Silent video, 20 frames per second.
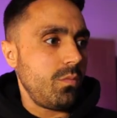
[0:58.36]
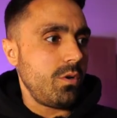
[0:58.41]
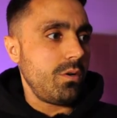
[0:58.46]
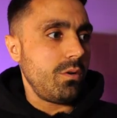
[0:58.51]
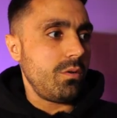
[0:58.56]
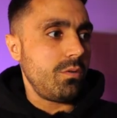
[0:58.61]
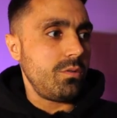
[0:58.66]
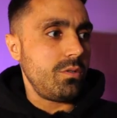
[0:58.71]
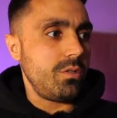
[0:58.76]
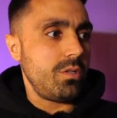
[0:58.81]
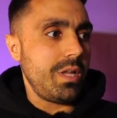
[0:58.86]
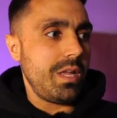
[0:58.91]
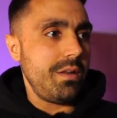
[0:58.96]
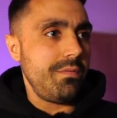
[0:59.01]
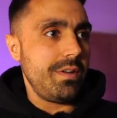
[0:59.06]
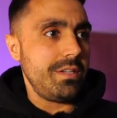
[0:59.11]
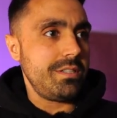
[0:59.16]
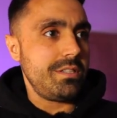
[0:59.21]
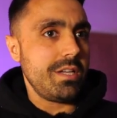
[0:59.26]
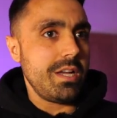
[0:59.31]
Well,
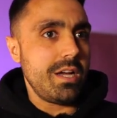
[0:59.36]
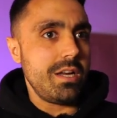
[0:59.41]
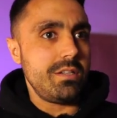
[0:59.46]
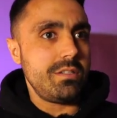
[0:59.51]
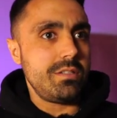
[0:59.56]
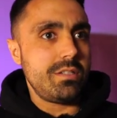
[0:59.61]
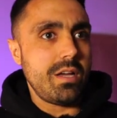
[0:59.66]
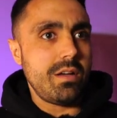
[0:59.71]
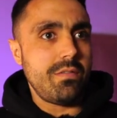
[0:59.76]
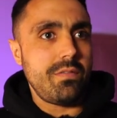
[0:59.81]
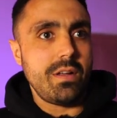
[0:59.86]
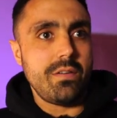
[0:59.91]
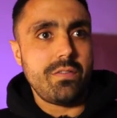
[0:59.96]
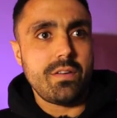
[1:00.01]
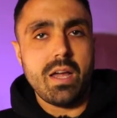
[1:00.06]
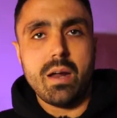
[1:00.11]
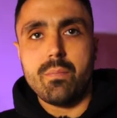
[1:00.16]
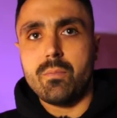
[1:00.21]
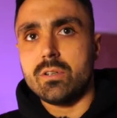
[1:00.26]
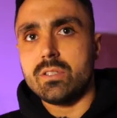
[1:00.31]
investigators have left
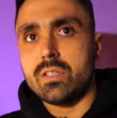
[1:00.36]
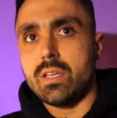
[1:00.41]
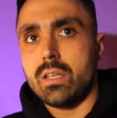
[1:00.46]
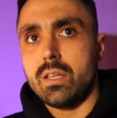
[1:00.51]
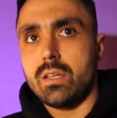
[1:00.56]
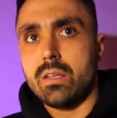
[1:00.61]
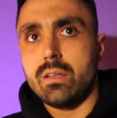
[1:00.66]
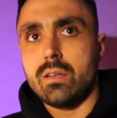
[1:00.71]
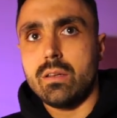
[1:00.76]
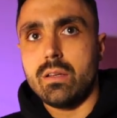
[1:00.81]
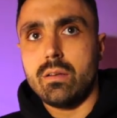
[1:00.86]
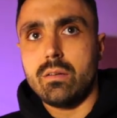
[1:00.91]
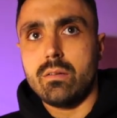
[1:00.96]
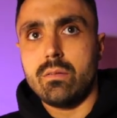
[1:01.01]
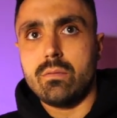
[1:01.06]
cameras in